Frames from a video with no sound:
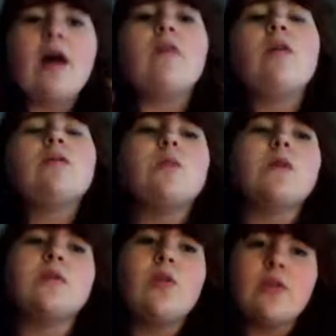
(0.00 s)

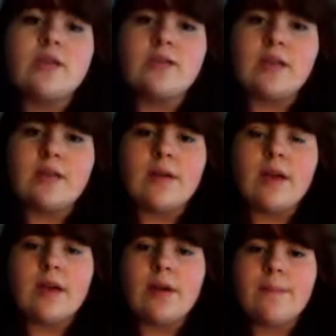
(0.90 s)
go to Disney.
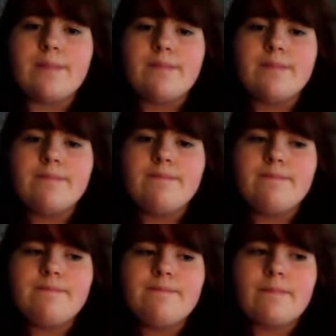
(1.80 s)
And, I
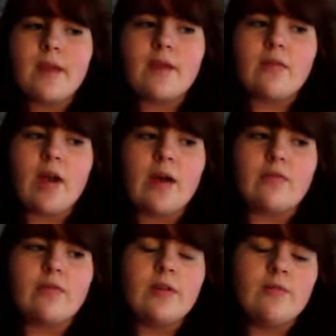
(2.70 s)
never have.
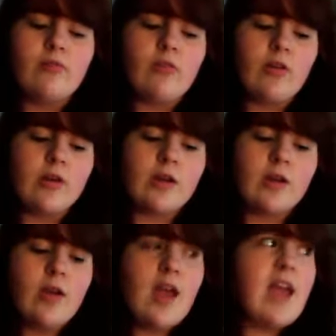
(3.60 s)
In Florida,
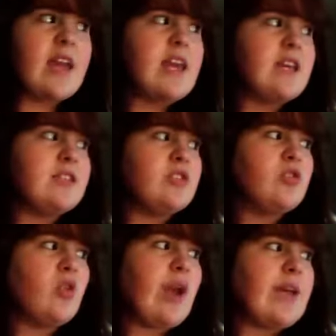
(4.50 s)
and it is
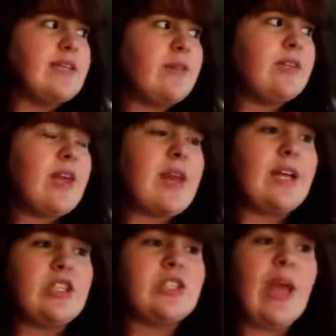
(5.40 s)
so nice out today, and
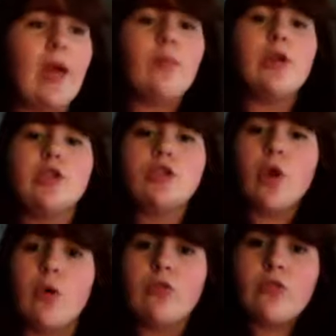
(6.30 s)
I just can't wait to
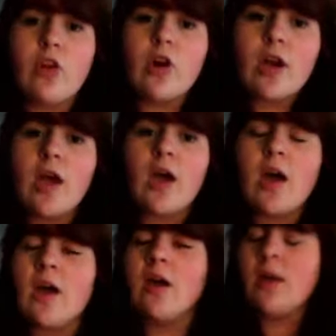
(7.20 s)
go to Florida.
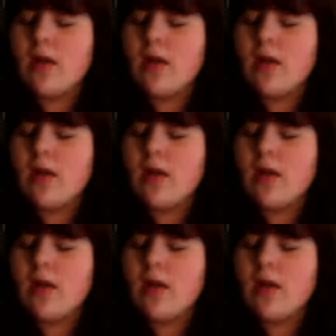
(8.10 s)
I